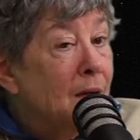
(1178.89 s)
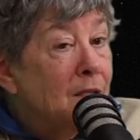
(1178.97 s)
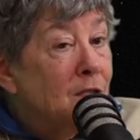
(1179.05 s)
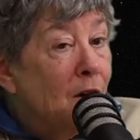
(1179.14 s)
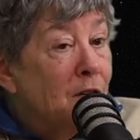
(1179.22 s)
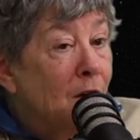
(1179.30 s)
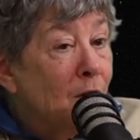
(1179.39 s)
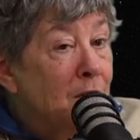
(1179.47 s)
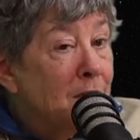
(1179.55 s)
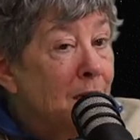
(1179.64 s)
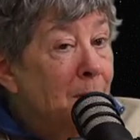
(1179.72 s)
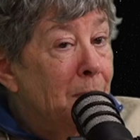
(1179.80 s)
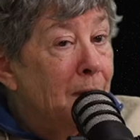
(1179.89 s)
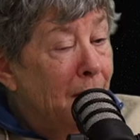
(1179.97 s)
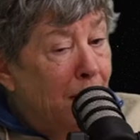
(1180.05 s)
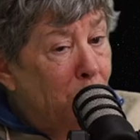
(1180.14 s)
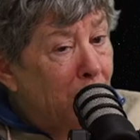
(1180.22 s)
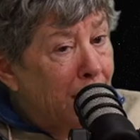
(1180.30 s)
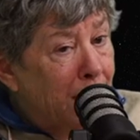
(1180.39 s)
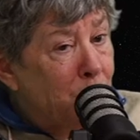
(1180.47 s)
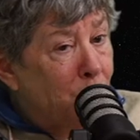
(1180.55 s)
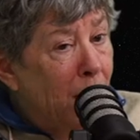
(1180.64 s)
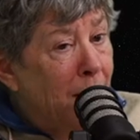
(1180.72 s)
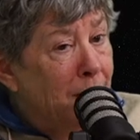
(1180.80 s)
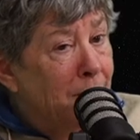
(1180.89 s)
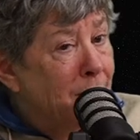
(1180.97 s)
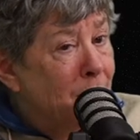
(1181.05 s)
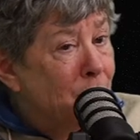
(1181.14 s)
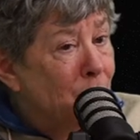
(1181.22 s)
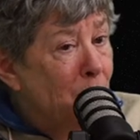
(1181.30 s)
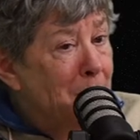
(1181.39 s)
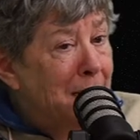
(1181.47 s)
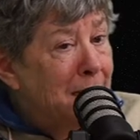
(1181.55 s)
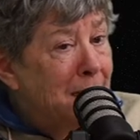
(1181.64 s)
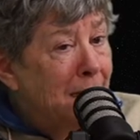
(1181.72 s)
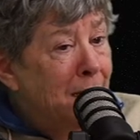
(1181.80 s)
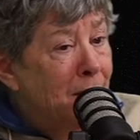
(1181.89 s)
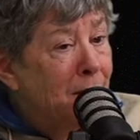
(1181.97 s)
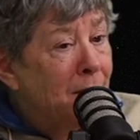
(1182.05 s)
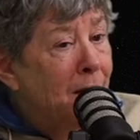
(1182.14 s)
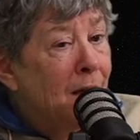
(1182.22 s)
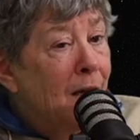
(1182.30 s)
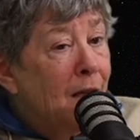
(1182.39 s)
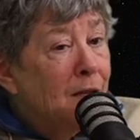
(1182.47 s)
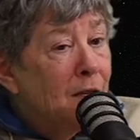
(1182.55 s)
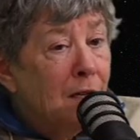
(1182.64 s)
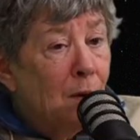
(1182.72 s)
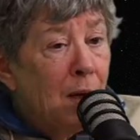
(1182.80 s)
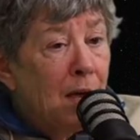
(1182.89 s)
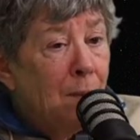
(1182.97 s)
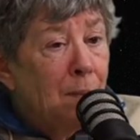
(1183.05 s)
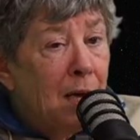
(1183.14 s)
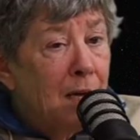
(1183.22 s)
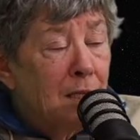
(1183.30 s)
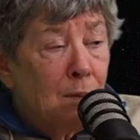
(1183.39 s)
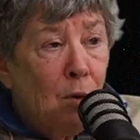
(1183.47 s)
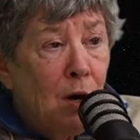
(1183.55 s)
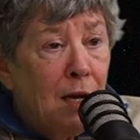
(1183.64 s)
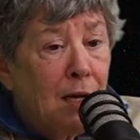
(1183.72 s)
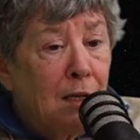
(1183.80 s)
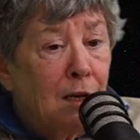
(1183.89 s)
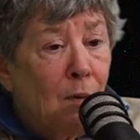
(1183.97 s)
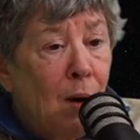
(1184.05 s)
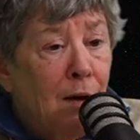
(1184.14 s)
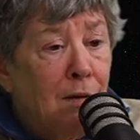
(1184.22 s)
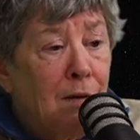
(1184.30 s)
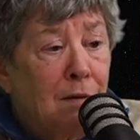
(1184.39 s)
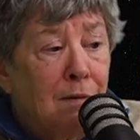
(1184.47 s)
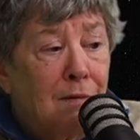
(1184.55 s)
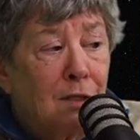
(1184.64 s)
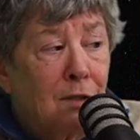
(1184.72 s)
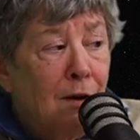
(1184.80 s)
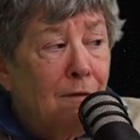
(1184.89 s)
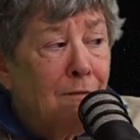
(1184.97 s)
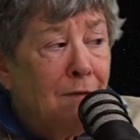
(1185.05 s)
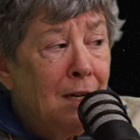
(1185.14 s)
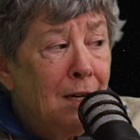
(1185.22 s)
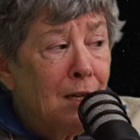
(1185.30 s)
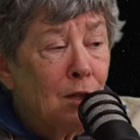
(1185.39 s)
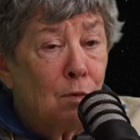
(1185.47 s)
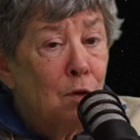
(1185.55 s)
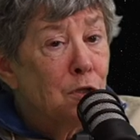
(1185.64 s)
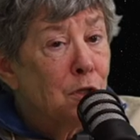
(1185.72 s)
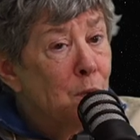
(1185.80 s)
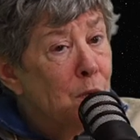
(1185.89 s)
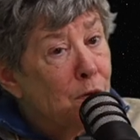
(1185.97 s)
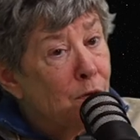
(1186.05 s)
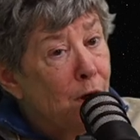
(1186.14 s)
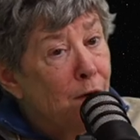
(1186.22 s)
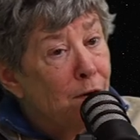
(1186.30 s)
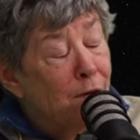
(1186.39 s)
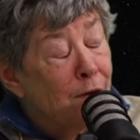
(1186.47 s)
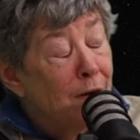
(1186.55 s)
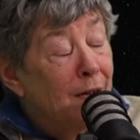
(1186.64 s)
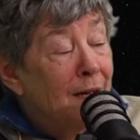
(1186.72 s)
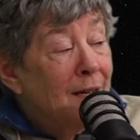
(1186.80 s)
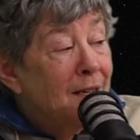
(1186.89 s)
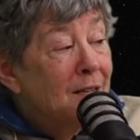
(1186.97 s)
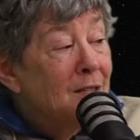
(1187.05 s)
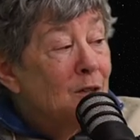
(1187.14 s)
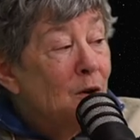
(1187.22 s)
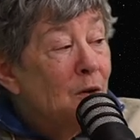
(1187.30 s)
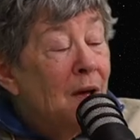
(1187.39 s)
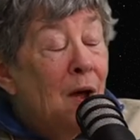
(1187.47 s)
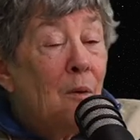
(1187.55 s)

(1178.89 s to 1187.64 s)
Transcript: start to go to sleep, and then when it gets bright, just 4 minutes later, they're going to wake up like it's morning and go out and start feeding. The rooster will crow. So